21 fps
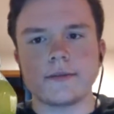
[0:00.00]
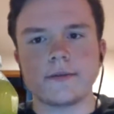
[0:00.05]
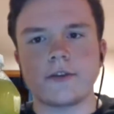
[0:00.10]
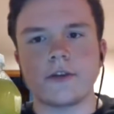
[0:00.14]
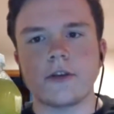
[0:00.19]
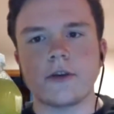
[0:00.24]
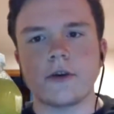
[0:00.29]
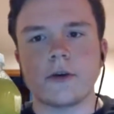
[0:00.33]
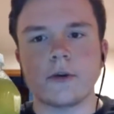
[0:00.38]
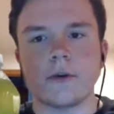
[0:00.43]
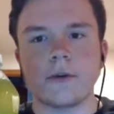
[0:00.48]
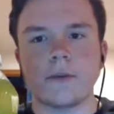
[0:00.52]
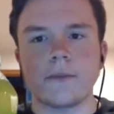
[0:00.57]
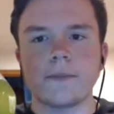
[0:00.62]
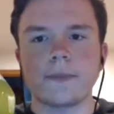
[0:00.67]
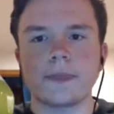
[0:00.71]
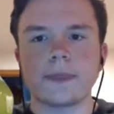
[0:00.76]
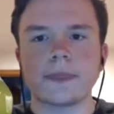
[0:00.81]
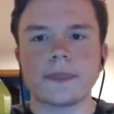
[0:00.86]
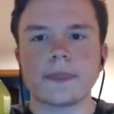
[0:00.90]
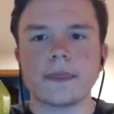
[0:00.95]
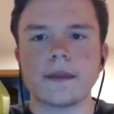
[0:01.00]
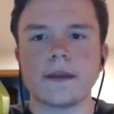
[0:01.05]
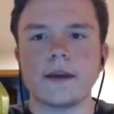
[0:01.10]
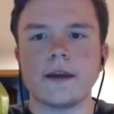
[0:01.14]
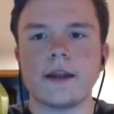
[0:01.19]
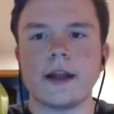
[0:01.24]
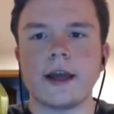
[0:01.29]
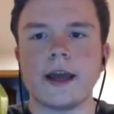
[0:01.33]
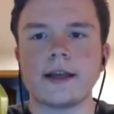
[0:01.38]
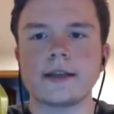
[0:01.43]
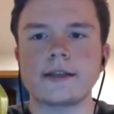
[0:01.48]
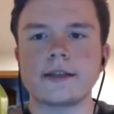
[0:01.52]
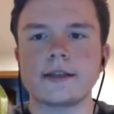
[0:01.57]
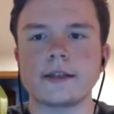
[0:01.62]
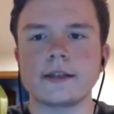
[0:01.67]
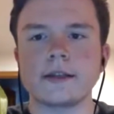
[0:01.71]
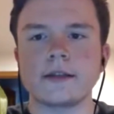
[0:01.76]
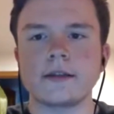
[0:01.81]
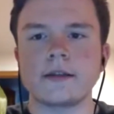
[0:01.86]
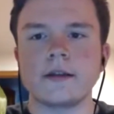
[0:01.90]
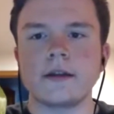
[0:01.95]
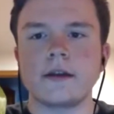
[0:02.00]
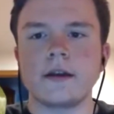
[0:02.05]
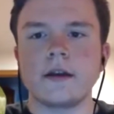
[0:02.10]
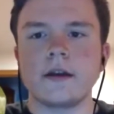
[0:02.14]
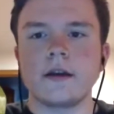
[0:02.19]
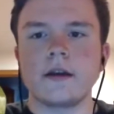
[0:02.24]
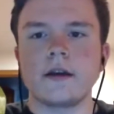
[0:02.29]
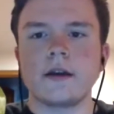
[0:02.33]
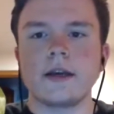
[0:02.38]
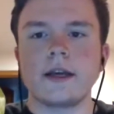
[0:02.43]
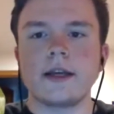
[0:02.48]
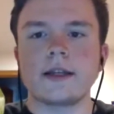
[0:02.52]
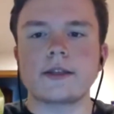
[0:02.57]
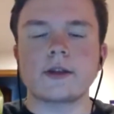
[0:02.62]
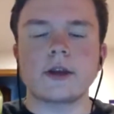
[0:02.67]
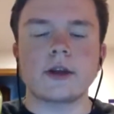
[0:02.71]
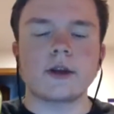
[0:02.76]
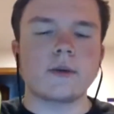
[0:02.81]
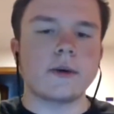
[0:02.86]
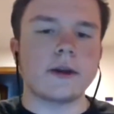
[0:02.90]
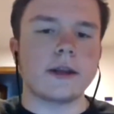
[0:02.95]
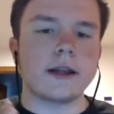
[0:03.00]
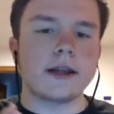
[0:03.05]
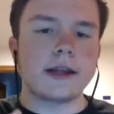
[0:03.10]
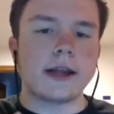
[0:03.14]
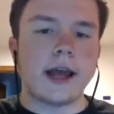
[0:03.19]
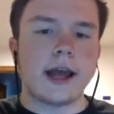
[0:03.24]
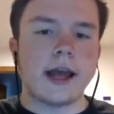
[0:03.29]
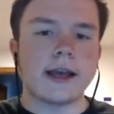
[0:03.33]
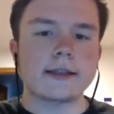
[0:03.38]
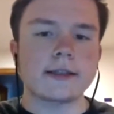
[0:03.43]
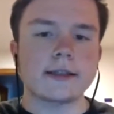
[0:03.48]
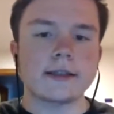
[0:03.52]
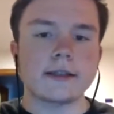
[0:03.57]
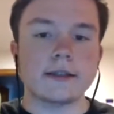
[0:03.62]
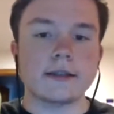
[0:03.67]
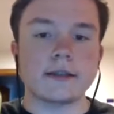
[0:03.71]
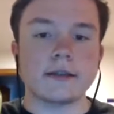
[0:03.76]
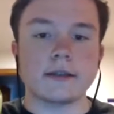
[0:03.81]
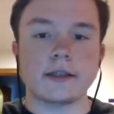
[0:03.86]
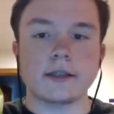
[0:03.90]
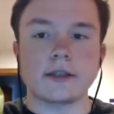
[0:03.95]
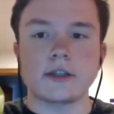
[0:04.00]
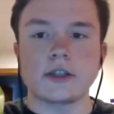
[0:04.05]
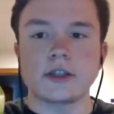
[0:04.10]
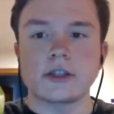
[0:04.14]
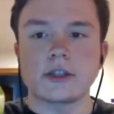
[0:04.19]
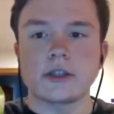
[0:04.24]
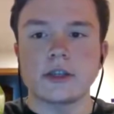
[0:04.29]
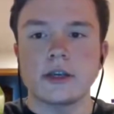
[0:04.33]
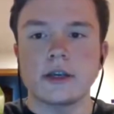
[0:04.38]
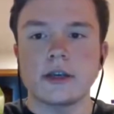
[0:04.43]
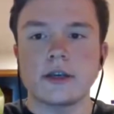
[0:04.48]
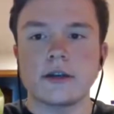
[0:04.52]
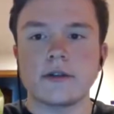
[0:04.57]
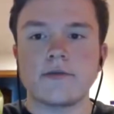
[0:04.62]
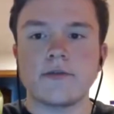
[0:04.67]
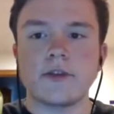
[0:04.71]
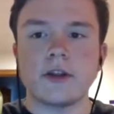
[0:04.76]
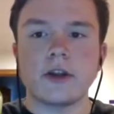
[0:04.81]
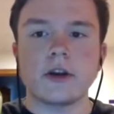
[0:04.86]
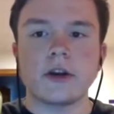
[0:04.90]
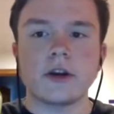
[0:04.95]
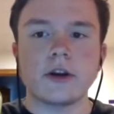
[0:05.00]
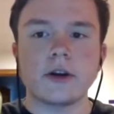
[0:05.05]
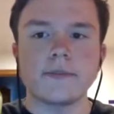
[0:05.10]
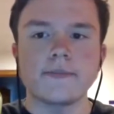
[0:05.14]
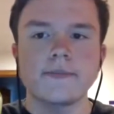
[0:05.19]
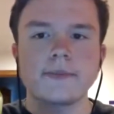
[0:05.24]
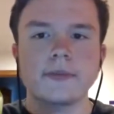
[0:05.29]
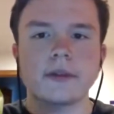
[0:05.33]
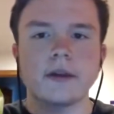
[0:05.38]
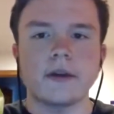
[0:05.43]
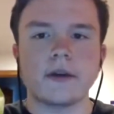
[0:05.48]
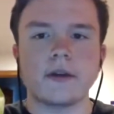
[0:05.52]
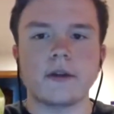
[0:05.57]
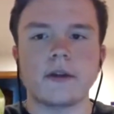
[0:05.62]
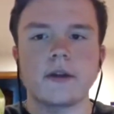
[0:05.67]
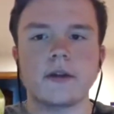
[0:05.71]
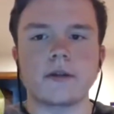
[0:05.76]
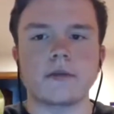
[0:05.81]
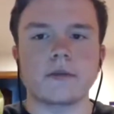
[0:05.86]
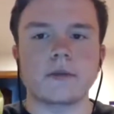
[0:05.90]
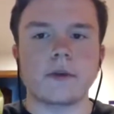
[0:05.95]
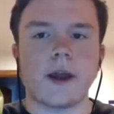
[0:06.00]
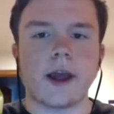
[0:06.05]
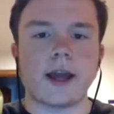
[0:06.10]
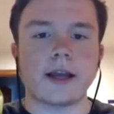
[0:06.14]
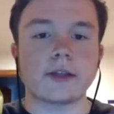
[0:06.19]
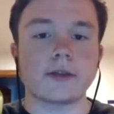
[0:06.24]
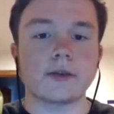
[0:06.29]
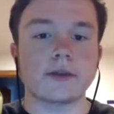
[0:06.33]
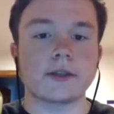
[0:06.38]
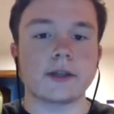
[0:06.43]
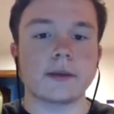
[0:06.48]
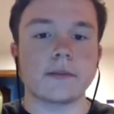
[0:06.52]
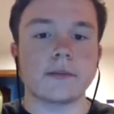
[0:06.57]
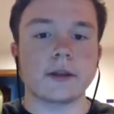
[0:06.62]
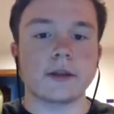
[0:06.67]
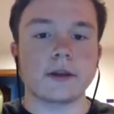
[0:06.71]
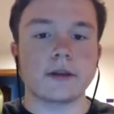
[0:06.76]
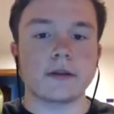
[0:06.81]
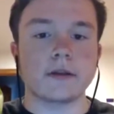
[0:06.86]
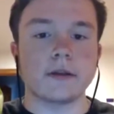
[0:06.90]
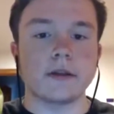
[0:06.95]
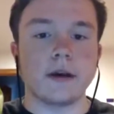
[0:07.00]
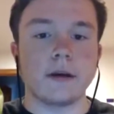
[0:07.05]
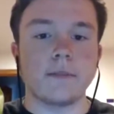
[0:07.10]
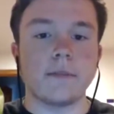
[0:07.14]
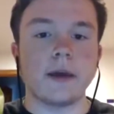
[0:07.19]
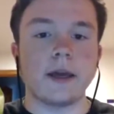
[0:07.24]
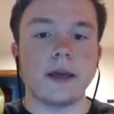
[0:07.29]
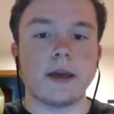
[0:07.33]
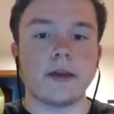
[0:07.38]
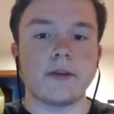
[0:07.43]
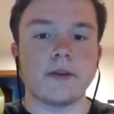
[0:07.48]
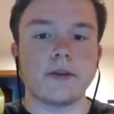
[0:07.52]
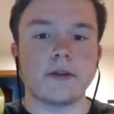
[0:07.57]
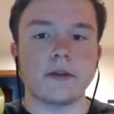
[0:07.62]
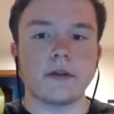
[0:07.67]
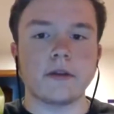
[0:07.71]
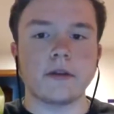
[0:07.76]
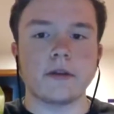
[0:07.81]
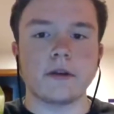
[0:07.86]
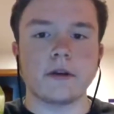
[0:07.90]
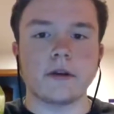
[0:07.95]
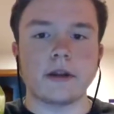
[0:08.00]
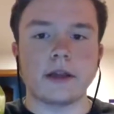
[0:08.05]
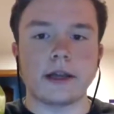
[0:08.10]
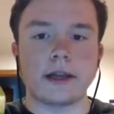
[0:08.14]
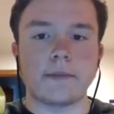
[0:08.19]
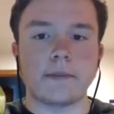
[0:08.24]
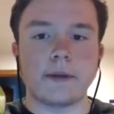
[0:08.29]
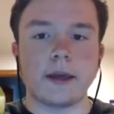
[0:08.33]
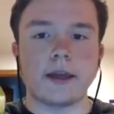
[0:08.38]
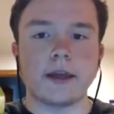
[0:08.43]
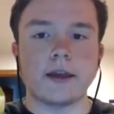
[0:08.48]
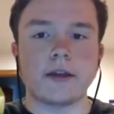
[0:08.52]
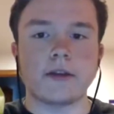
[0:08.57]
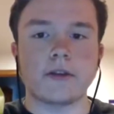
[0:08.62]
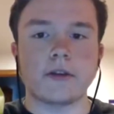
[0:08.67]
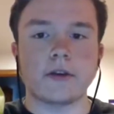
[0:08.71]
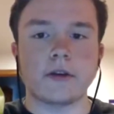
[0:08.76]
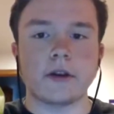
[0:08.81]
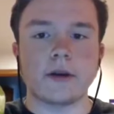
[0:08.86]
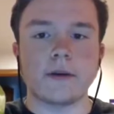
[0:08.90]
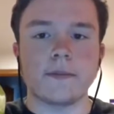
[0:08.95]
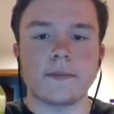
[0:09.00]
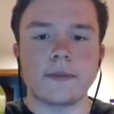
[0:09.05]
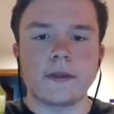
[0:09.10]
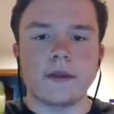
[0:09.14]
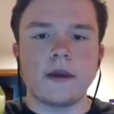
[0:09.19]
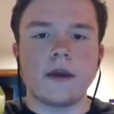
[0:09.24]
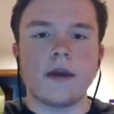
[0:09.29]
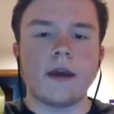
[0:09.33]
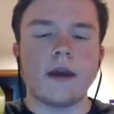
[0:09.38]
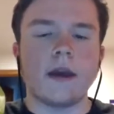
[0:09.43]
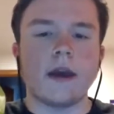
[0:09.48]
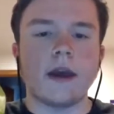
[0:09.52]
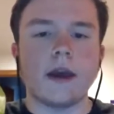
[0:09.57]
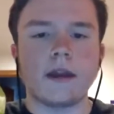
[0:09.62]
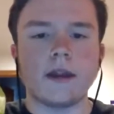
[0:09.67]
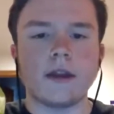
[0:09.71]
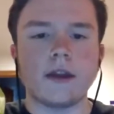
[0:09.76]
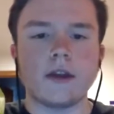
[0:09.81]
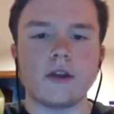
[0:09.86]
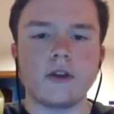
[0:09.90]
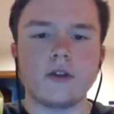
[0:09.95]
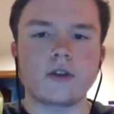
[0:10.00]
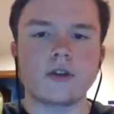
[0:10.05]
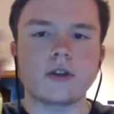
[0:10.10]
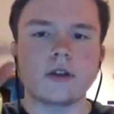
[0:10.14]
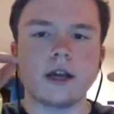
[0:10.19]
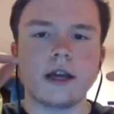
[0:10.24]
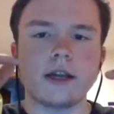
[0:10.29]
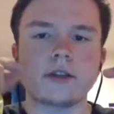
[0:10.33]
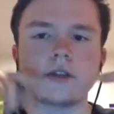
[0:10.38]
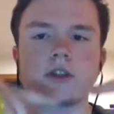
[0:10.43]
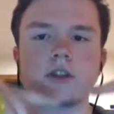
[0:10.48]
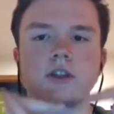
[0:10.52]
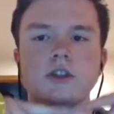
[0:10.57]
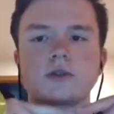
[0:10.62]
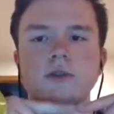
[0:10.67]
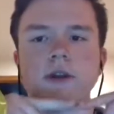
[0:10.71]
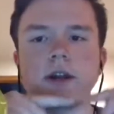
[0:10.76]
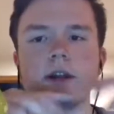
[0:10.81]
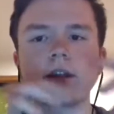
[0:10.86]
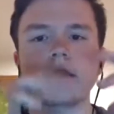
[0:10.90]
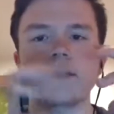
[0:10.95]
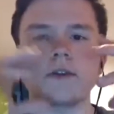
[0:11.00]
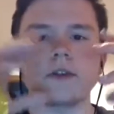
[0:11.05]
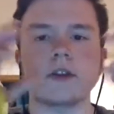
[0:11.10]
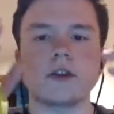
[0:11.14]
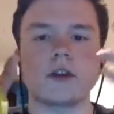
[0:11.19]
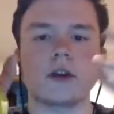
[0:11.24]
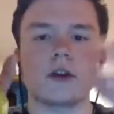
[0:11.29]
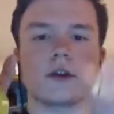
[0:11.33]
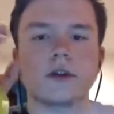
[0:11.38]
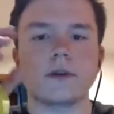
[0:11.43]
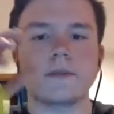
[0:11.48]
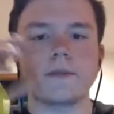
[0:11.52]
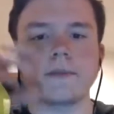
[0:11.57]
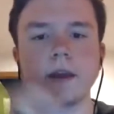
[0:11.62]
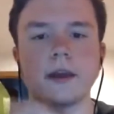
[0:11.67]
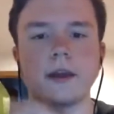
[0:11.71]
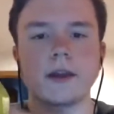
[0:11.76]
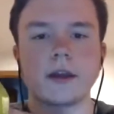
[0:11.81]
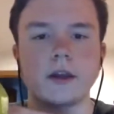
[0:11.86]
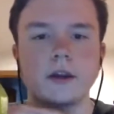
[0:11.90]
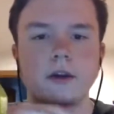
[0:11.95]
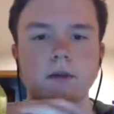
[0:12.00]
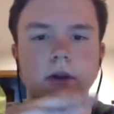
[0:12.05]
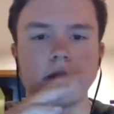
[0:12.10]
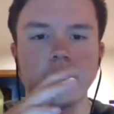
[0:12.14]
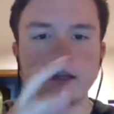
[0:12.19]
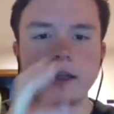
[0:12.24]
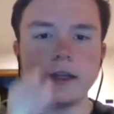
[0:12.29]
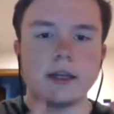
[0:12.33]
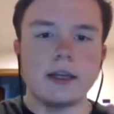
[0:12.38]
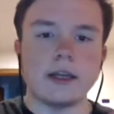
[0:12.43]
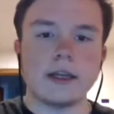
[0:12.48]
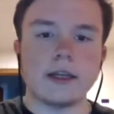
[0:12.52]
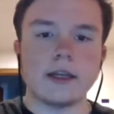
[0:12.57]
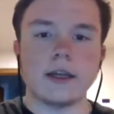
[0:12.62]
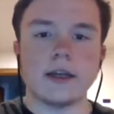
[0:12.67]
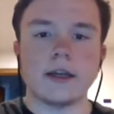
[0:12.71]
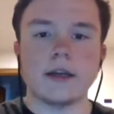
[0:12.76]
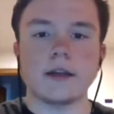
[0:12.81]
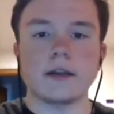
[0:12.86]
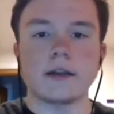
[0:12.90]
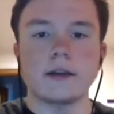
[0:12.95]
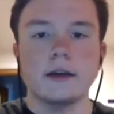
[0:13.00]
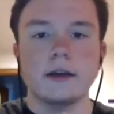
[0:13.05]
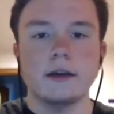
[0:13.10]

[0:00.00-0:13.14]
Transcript: So an acid, it's like when an acid such as vinegar then reacts with something, a base, like baking soda, and they neutralize the strength of each other, and they create heat and